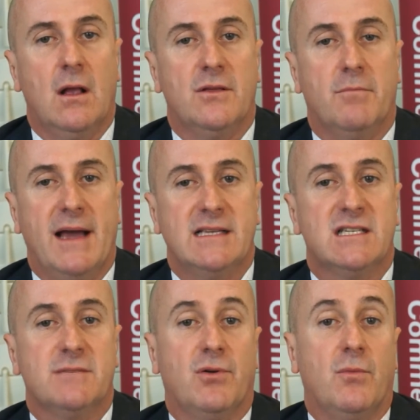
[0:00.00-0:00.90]
the
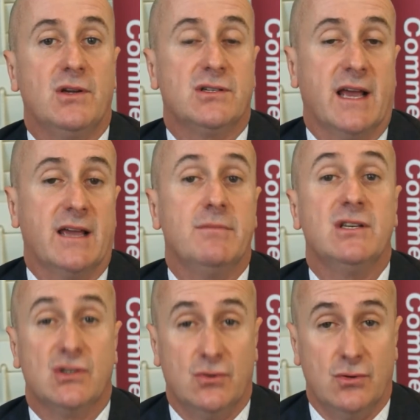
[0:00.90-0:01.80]
basis upon which they can be
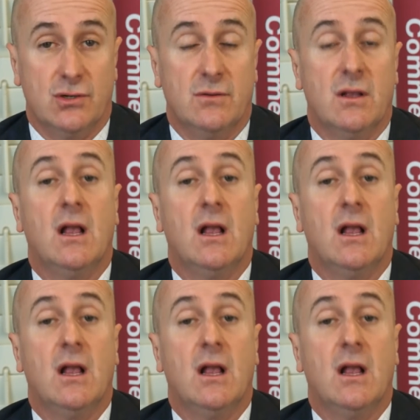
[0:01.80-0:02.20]
sought,